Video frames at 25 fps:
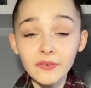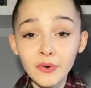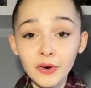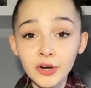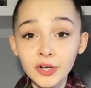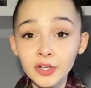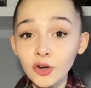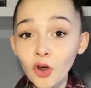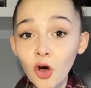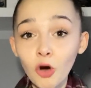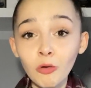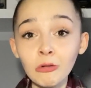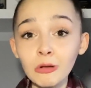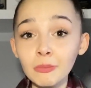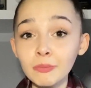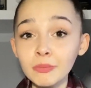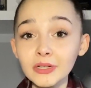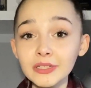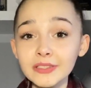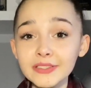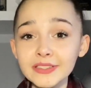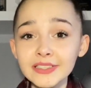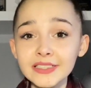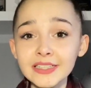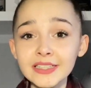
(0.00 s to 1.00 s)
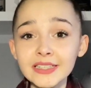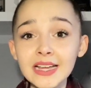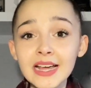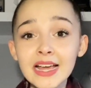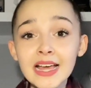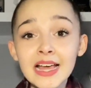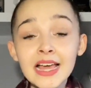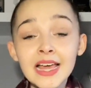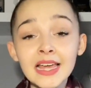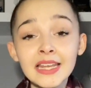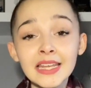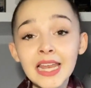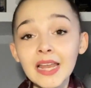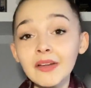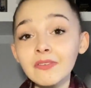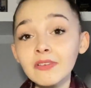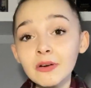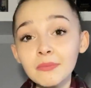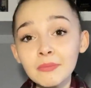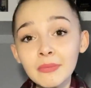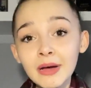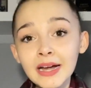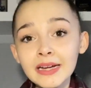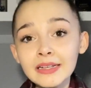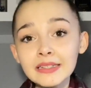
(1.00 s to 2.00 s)
for a normal person, never
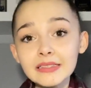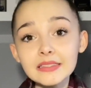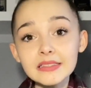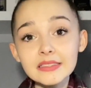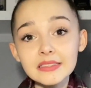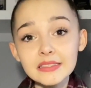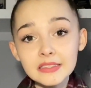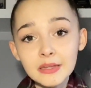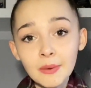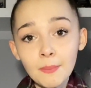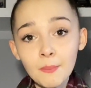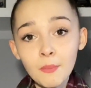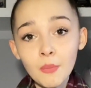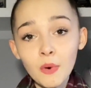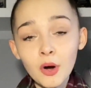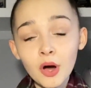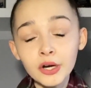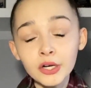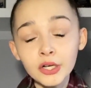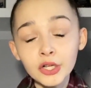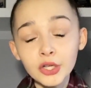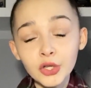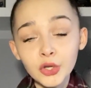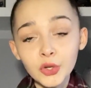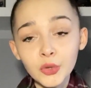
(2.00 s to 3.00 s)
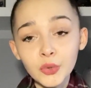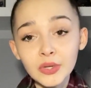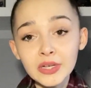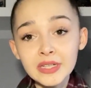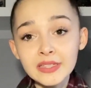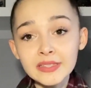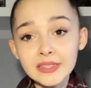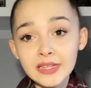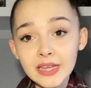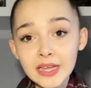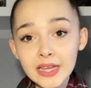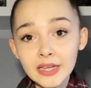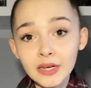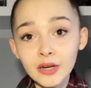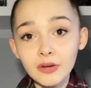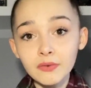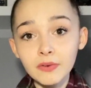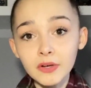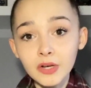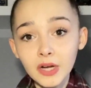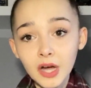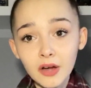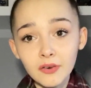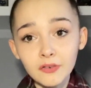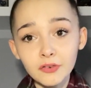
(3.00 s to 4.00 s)
mind someone who is in
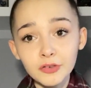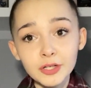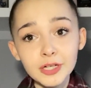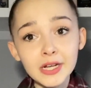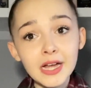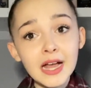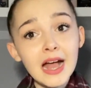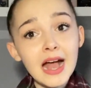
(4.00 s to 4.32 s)
recovery.